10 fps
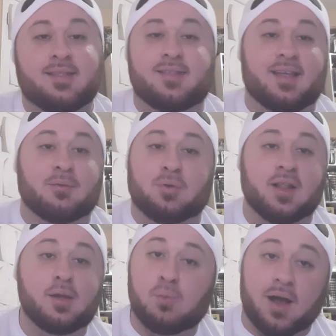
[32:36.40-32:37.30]
It
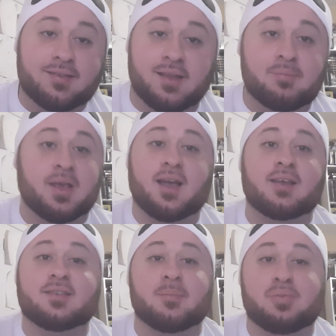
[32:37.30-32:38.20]
really wasn't,
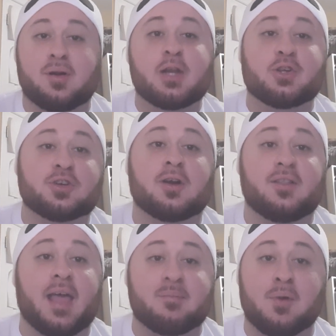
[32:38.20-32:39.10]
because I'm pretty sure
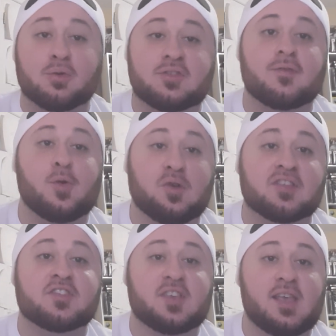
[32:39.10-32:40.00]
that most of you could
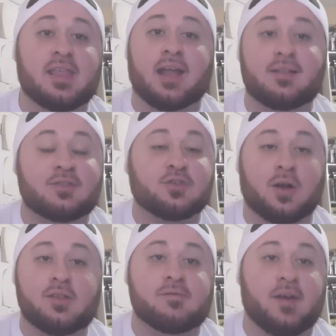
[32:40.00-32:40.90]
see that
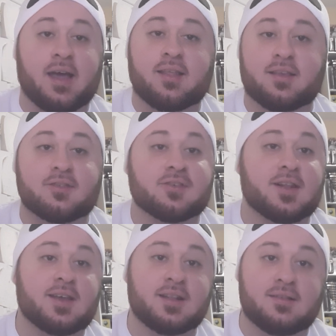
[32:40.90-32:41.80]
Scarlet and Violet is just going
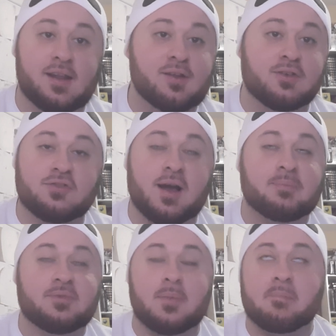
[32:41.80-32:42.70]
to continue to
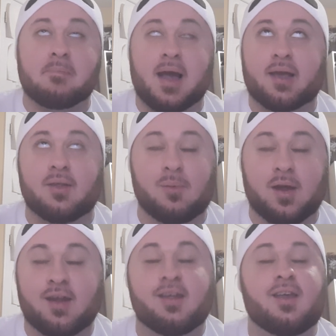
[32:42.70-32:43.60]
drop from a mile
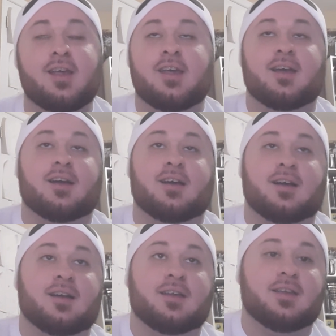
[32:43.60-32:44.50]
away.
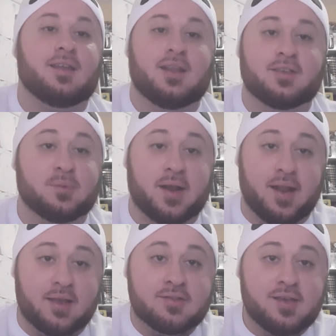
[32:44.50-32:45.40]
It is what it
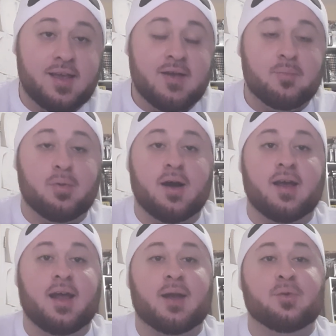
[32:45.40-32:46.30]
is.
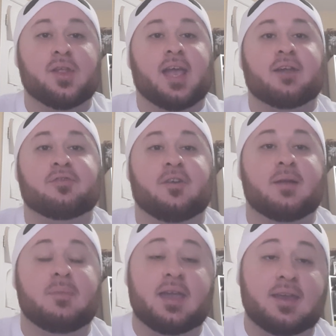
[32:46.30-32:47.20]
But I really had
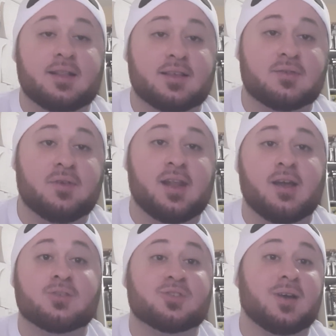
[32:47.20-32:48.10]
fun making this
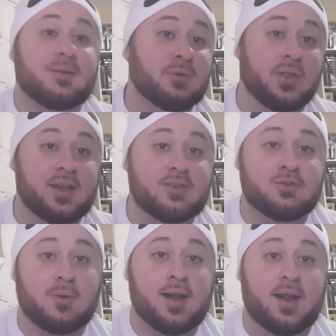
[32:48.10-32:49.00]
video, so I really
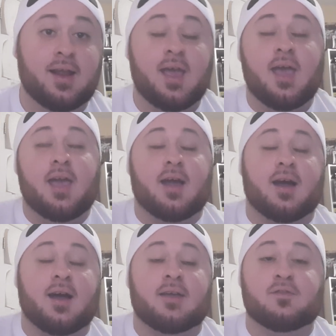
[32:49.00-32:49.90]
enjoyed it.
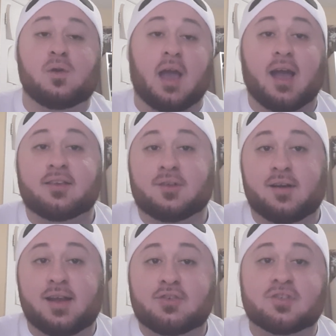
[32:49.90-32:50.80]
If you guys
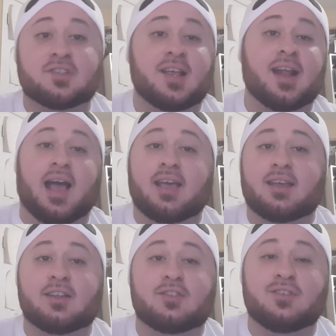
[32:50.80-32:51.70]
are interested, I
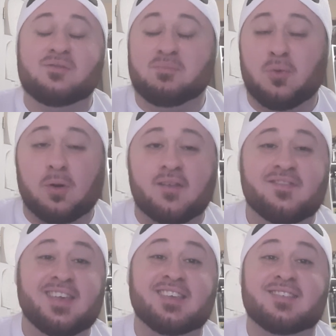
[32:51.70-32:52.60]
can do more of
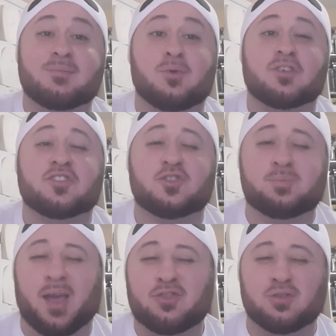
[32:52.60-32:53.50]
these and more
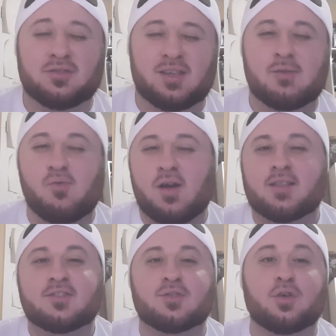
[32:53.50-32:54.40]
specialty
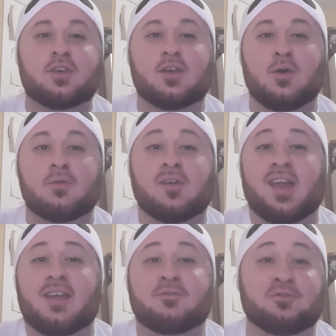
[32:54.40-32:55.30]
ones, looking over
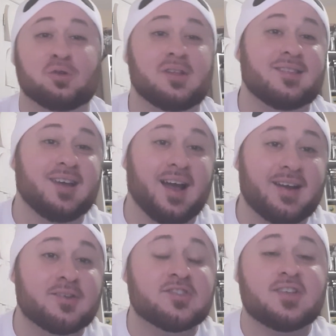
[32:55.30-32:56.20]
a full
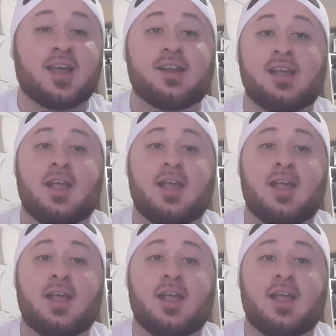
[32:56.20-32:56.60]
entire set.